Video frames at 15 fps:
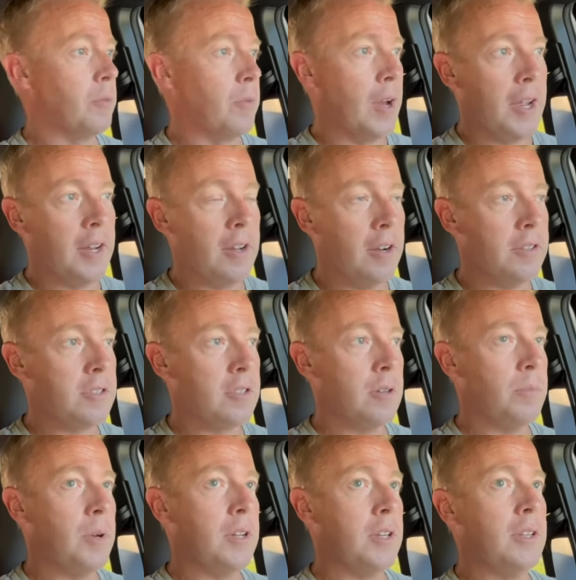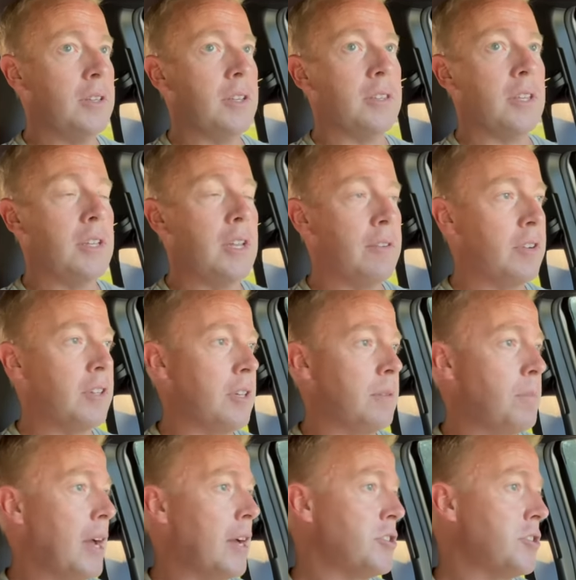right on somebody, that they never
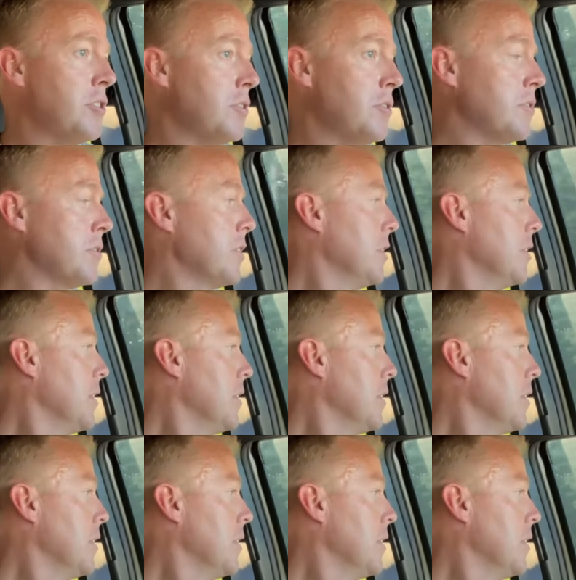get matches.